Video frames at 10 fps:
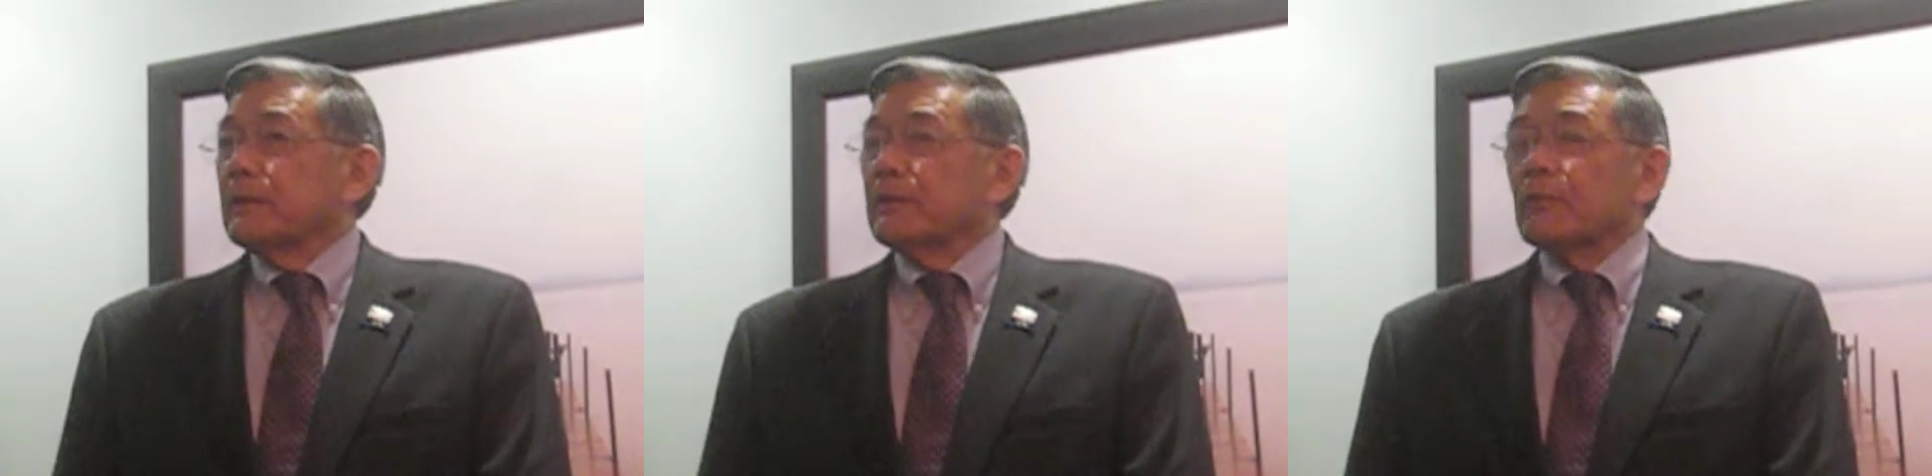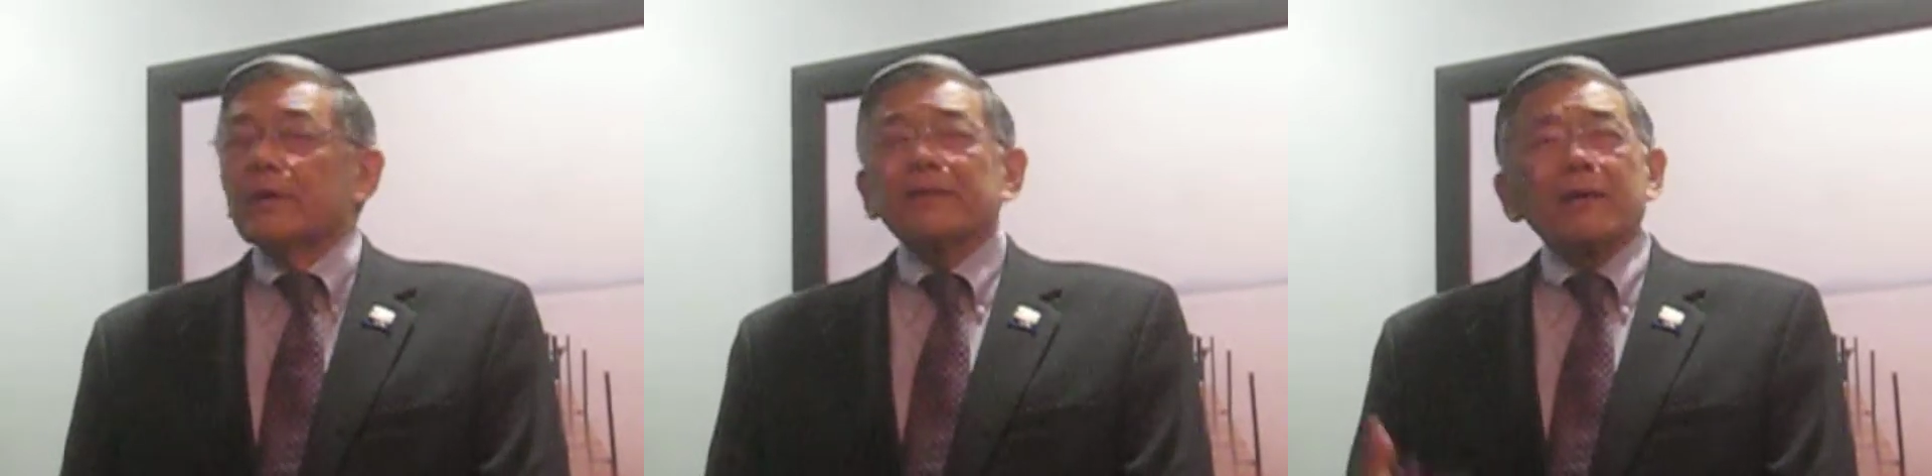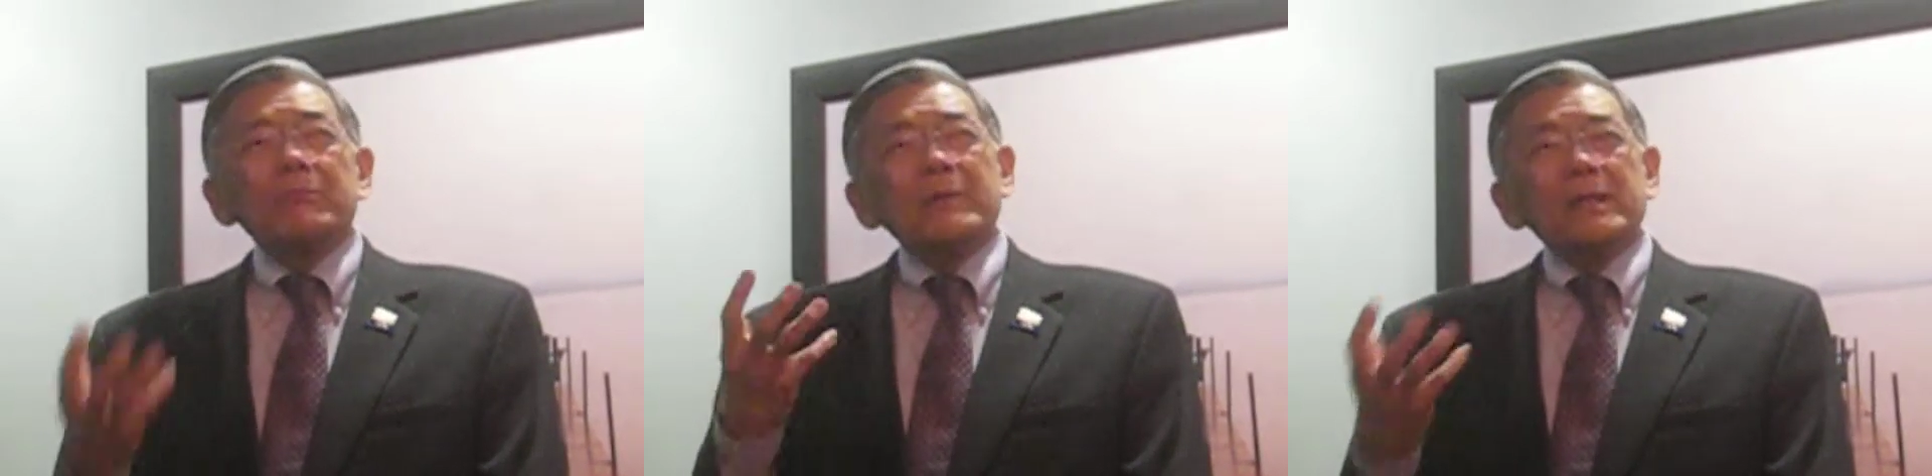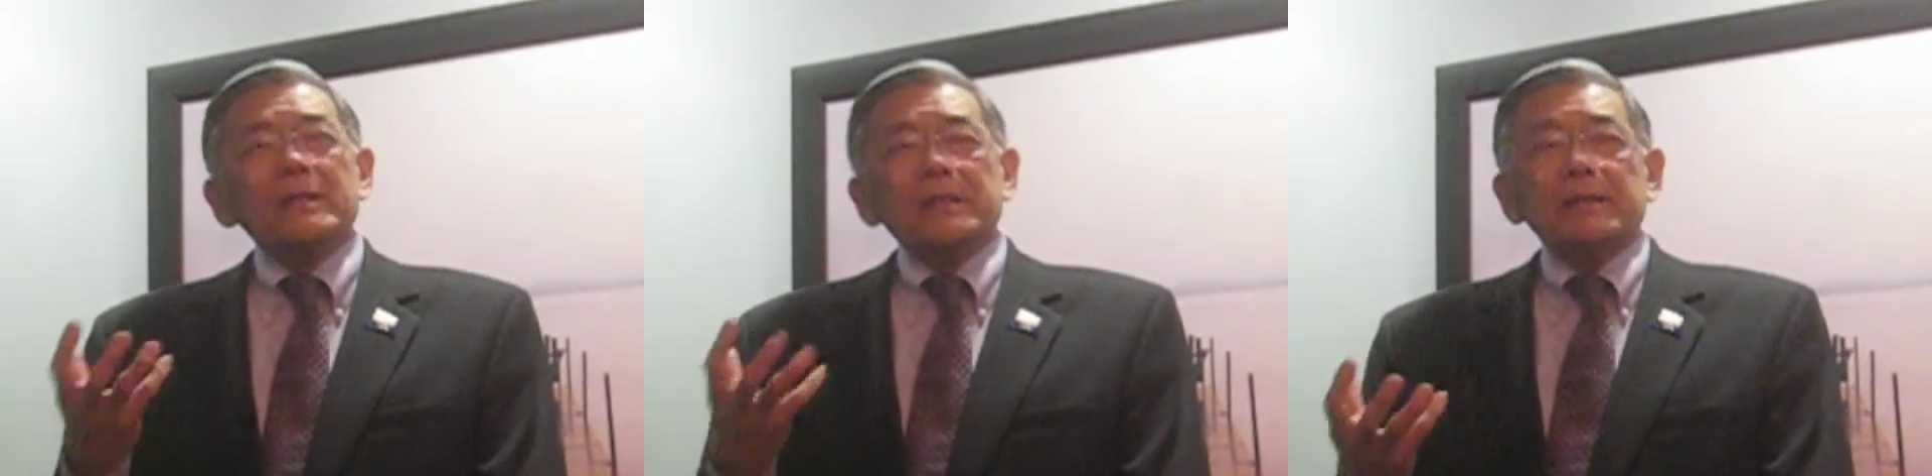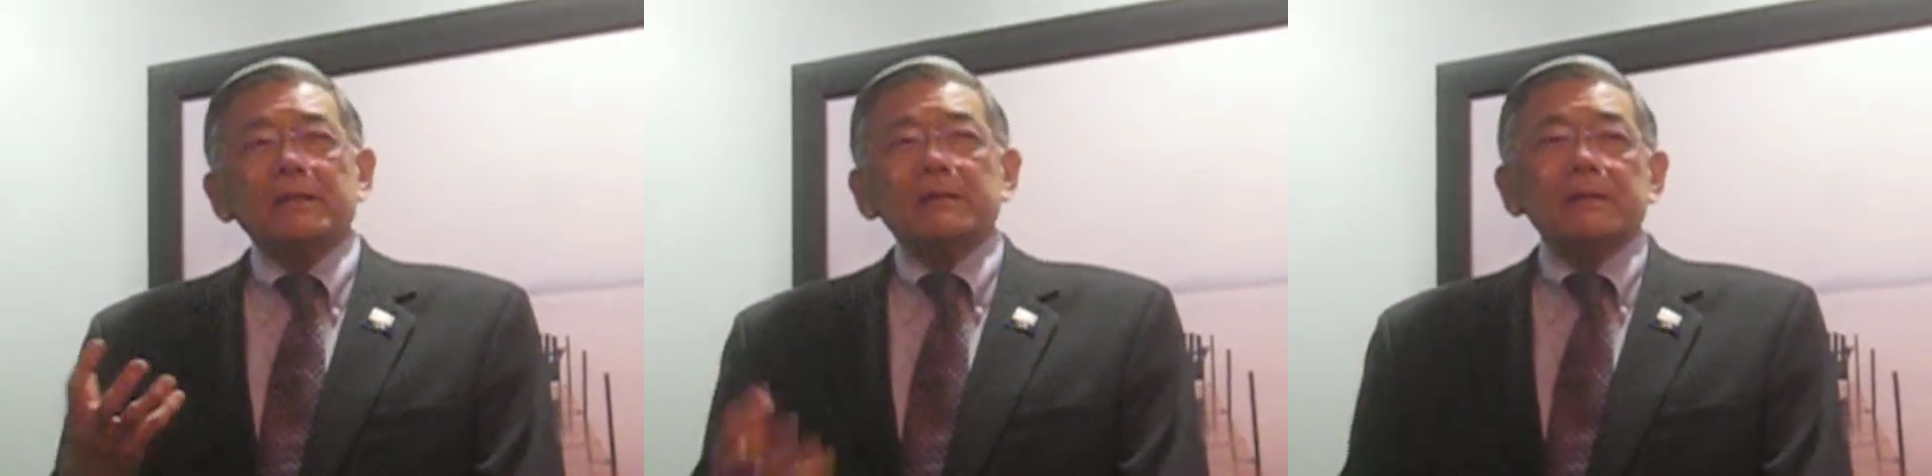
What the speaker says: The one that really,